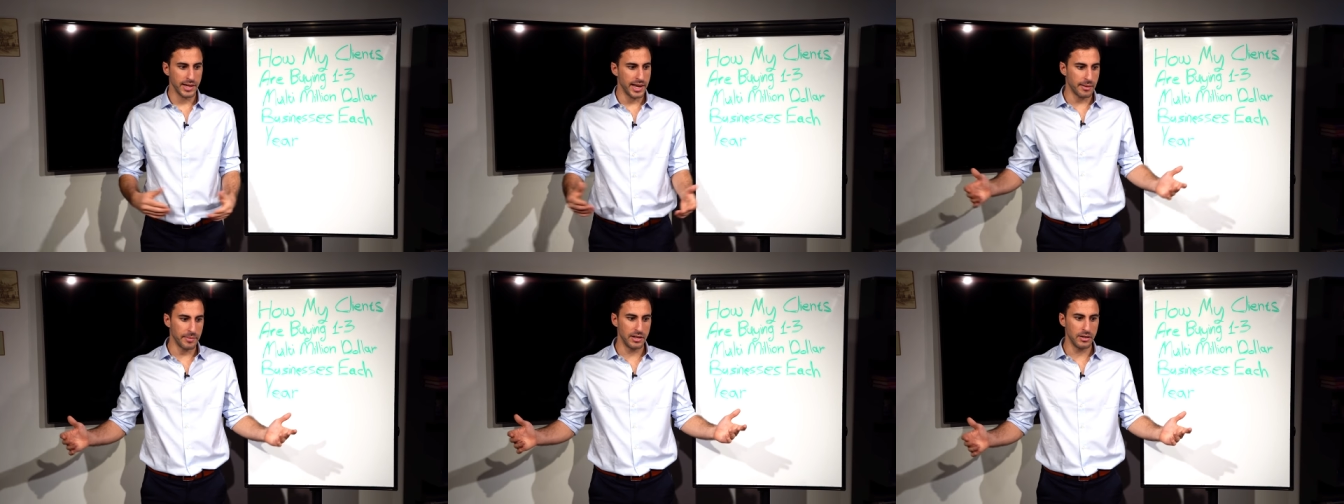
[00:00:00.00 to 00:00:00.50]

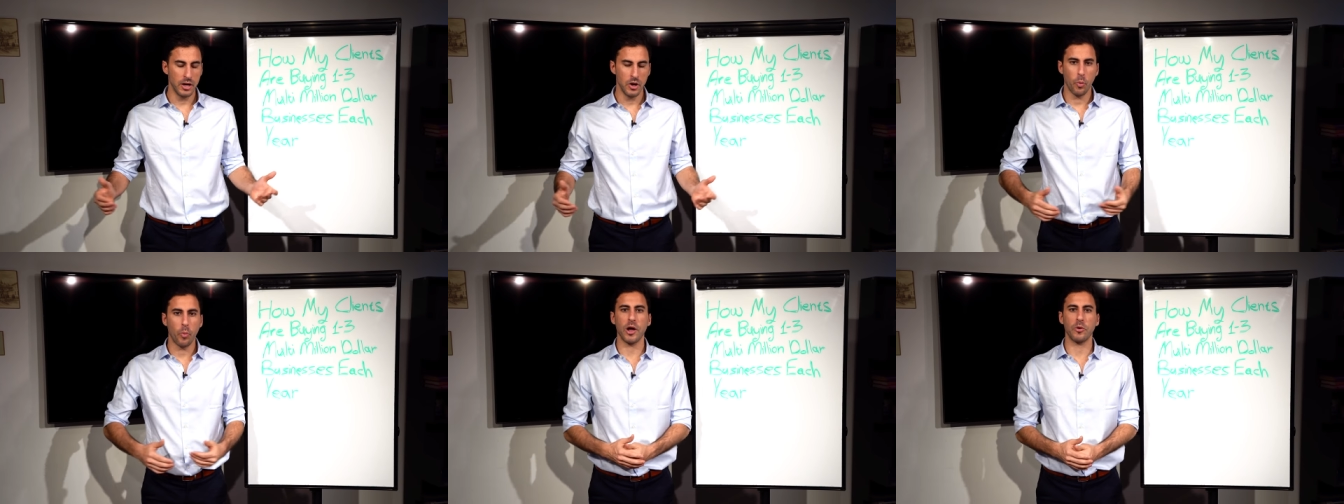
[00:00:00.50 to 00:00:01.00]
And I mean,
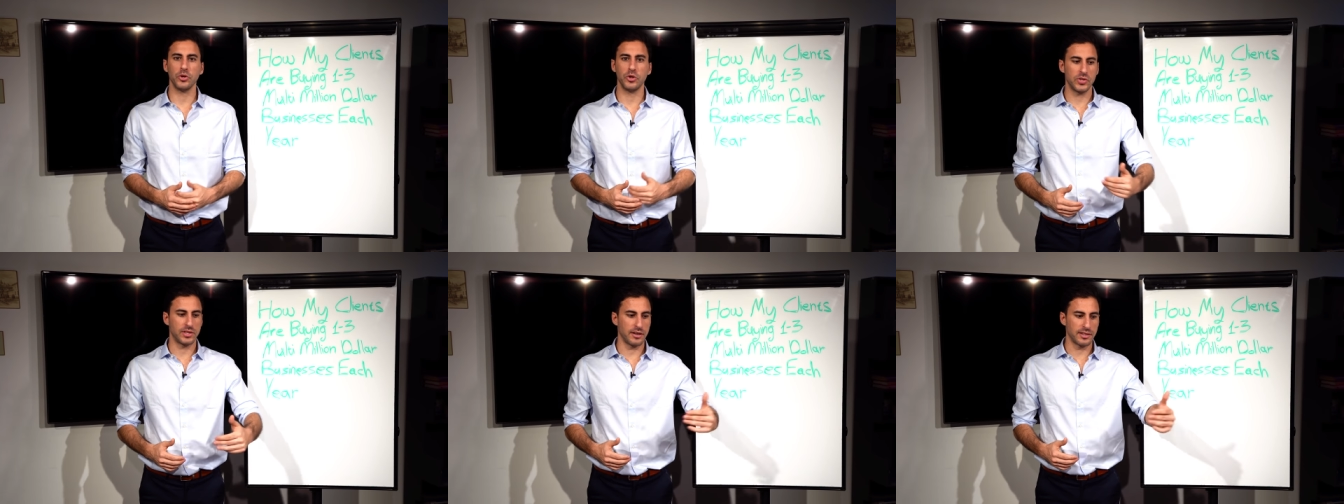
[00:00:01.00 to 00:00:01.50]
why would
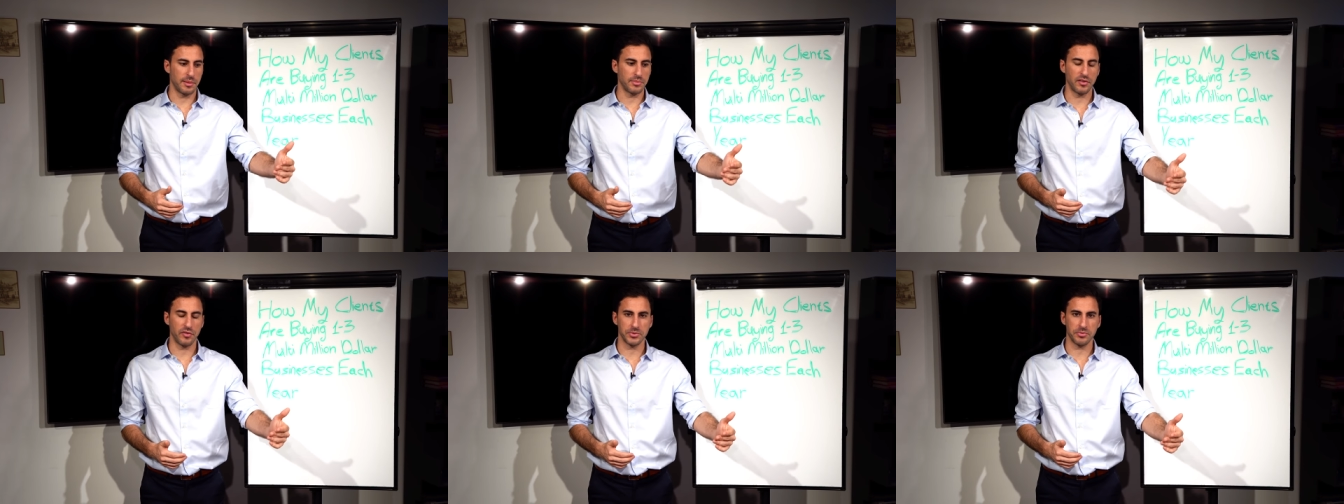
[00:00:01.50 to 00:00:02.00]
you start
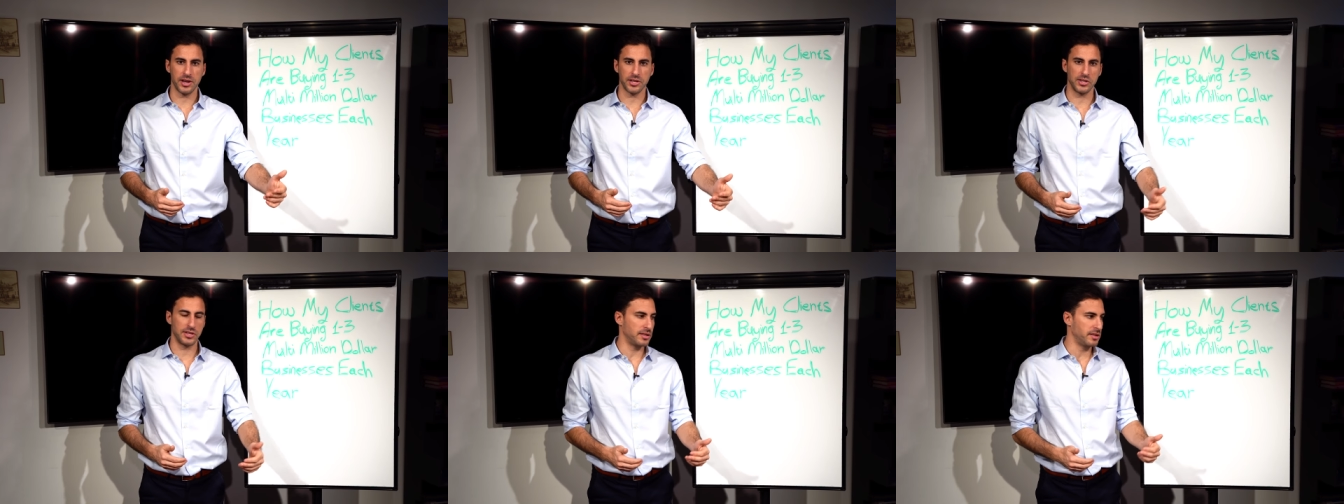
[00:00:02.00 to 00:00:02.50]
something from
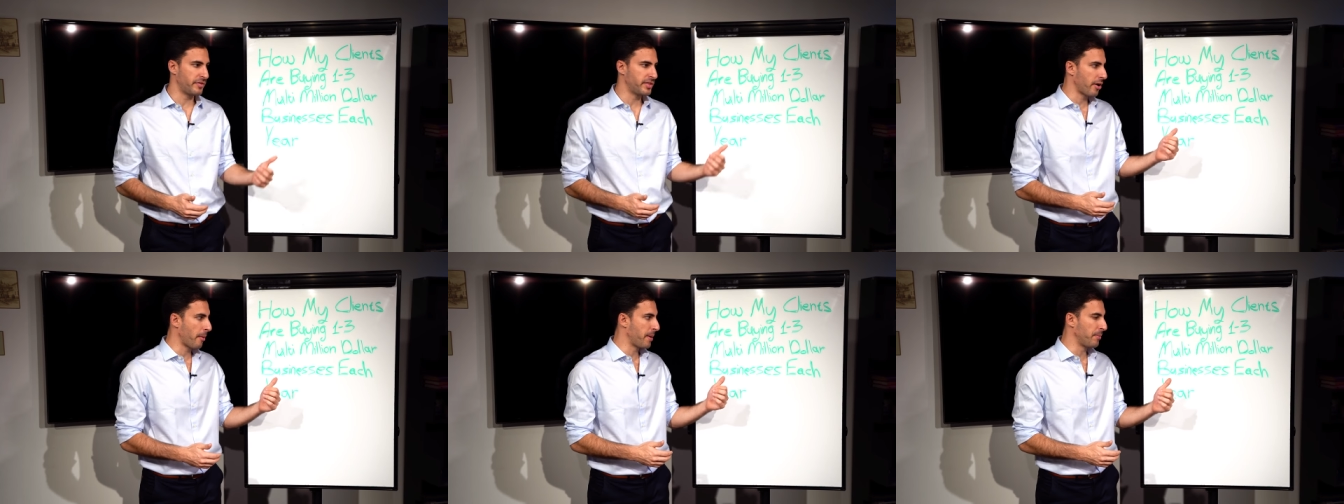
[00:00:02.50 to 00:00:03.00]
scratch if
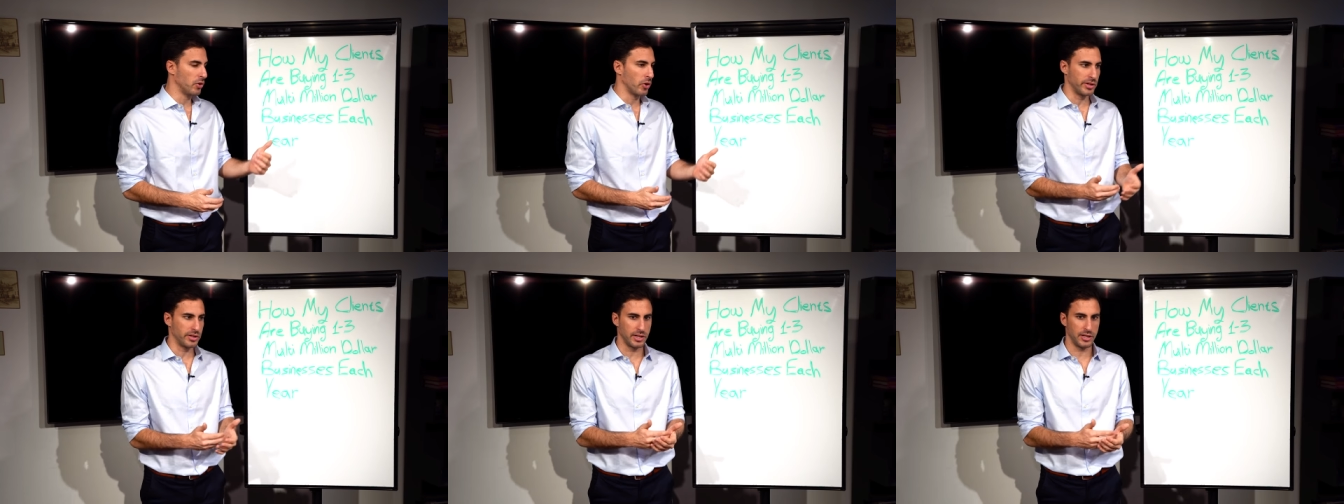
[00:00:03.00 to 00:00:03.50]
there are people who
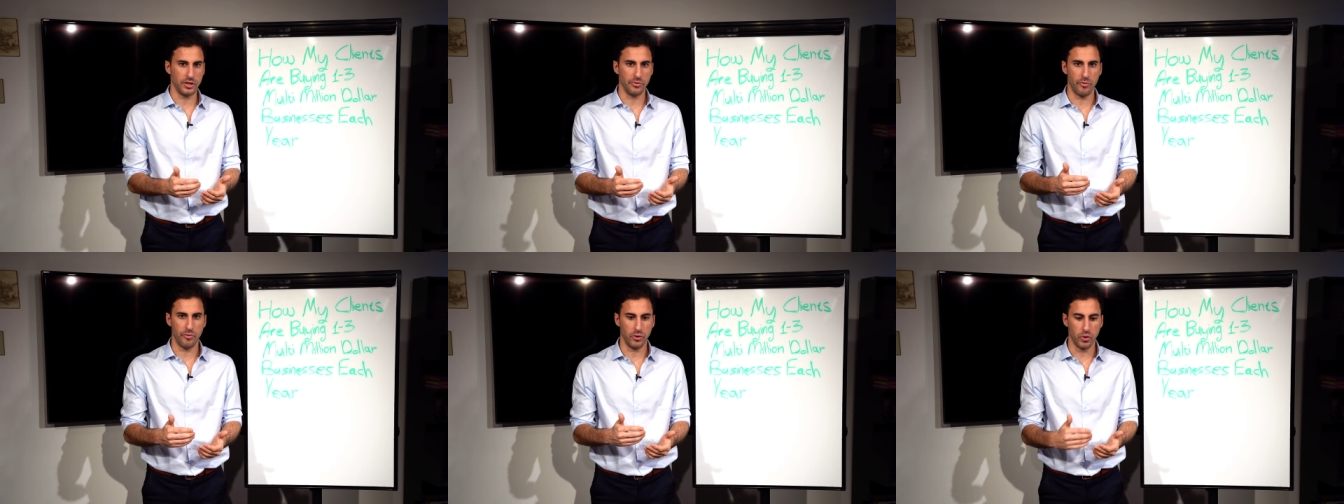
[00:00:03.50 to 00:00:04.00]
are literally
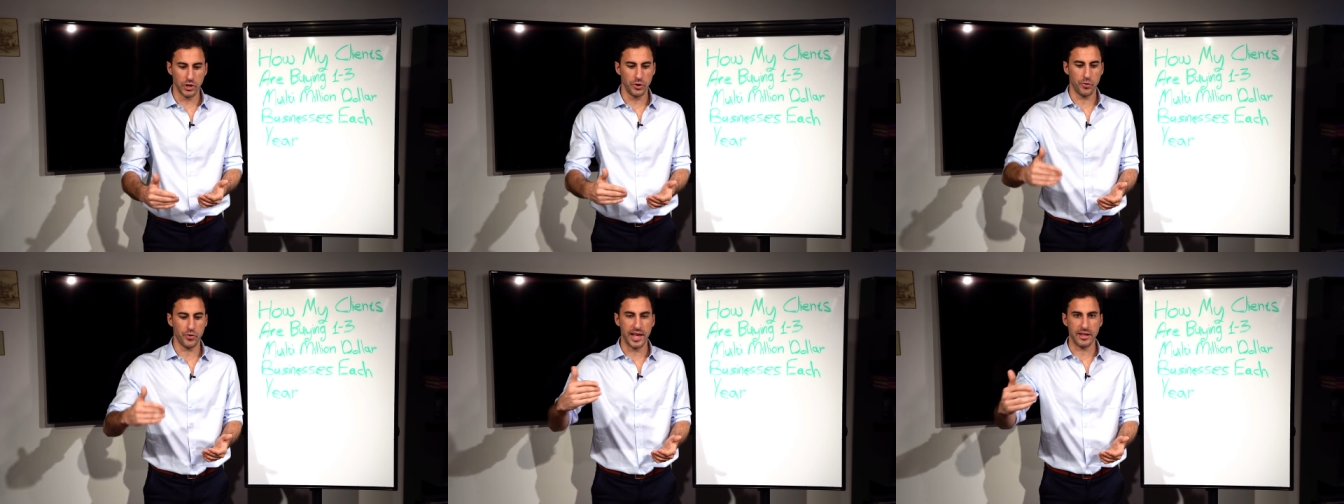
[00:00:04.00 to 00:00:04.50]
looking
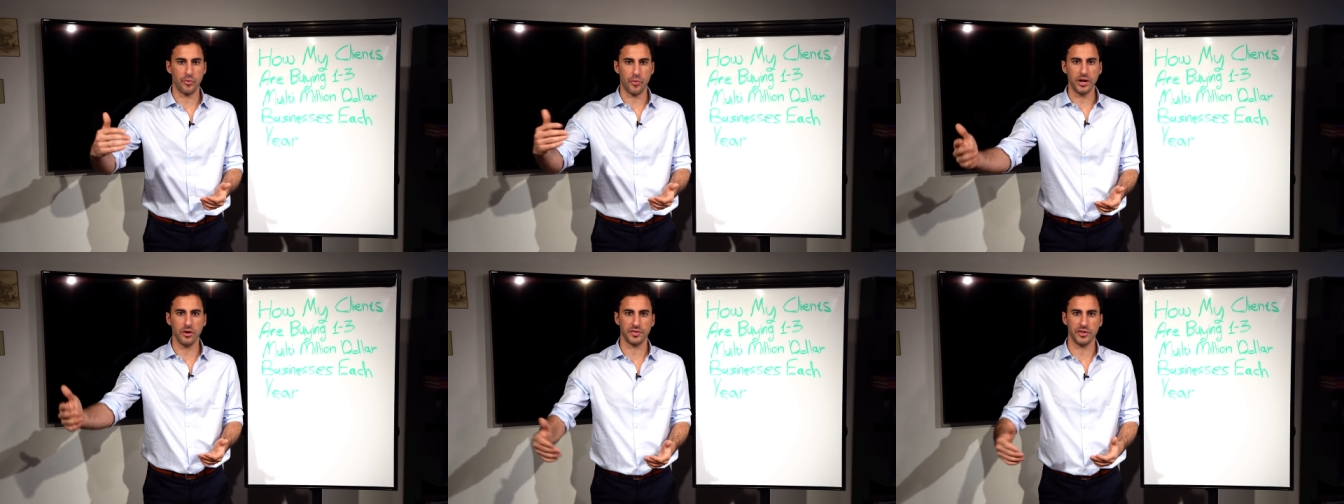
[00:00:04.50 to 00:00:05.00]
to get
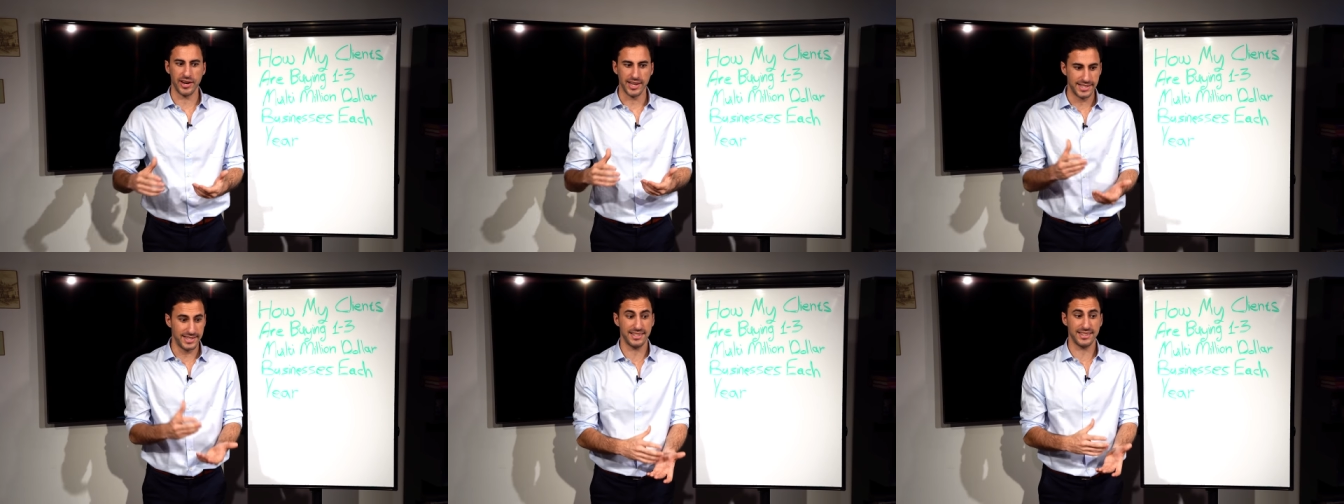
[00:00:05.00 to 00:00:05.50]
rid of their
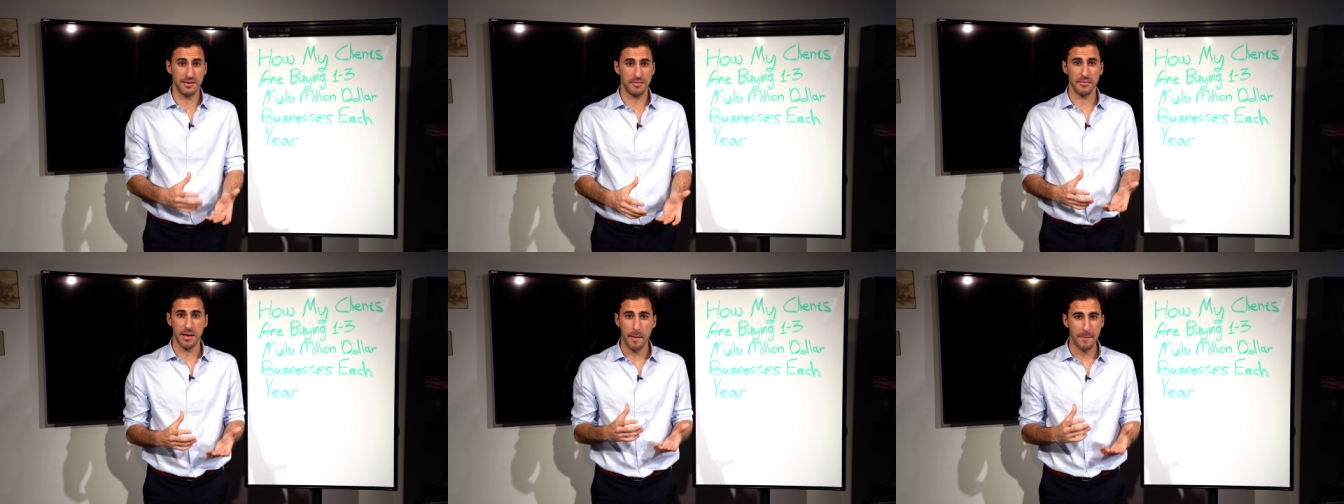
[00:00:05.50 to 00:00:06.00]

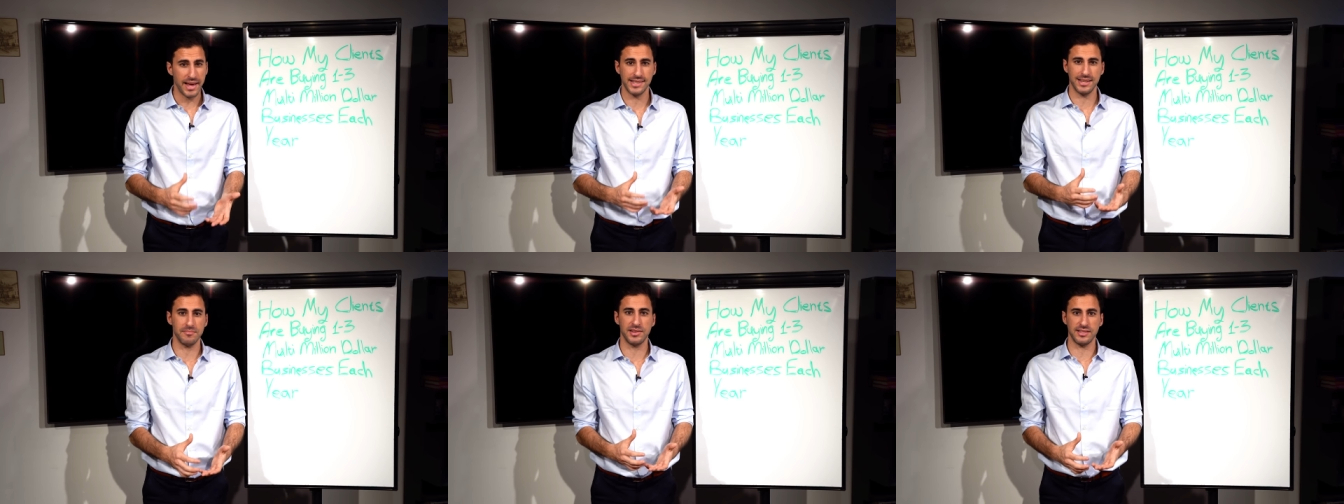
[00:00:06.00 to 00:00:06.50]
existing
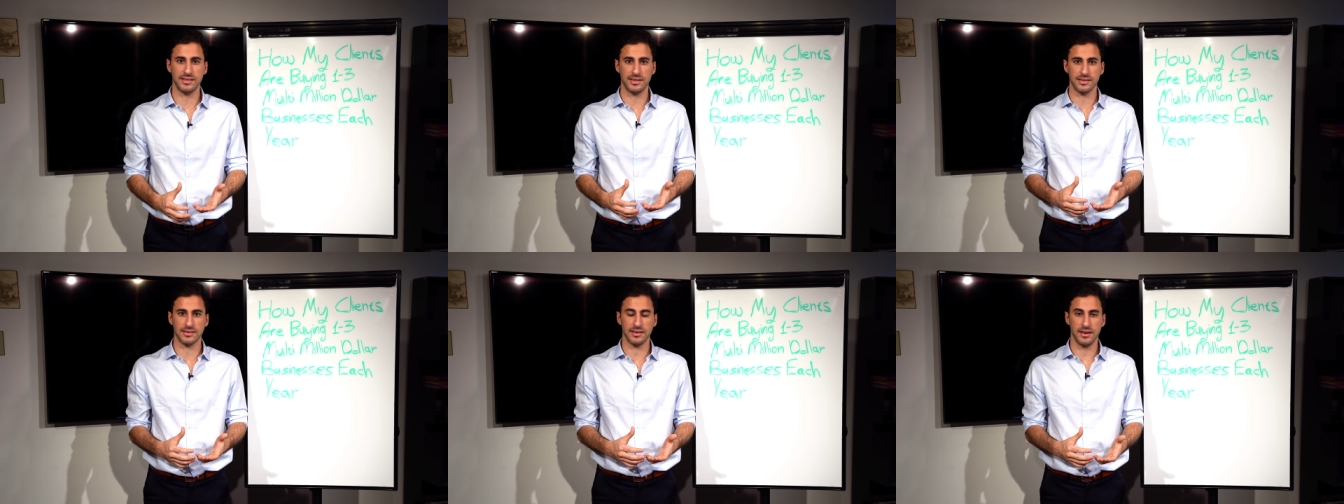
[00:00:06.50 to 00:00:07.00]
amazing
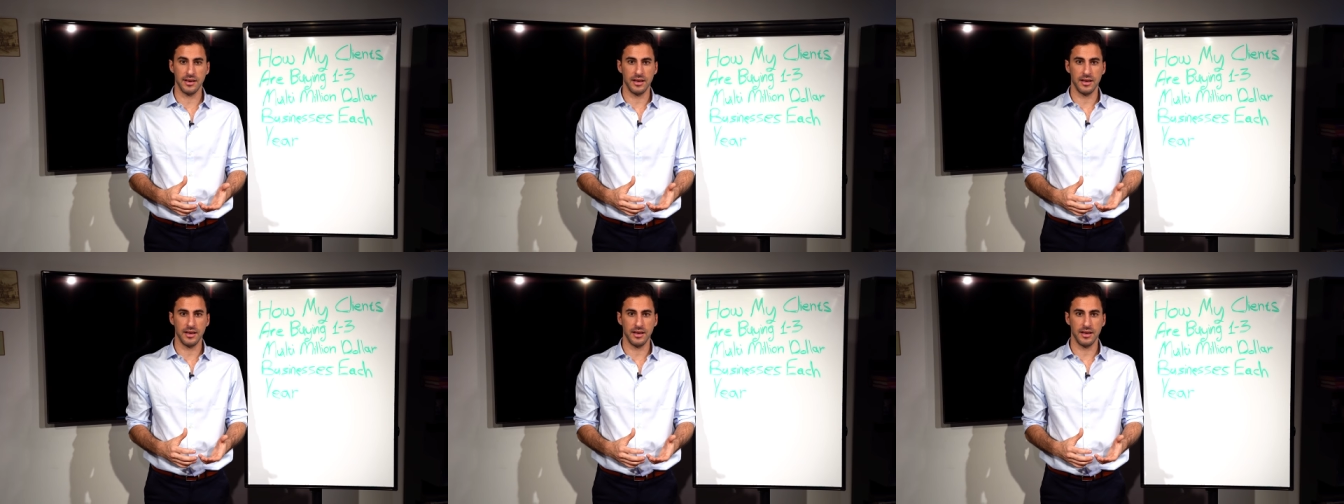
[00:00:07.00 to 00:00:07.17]
businesses?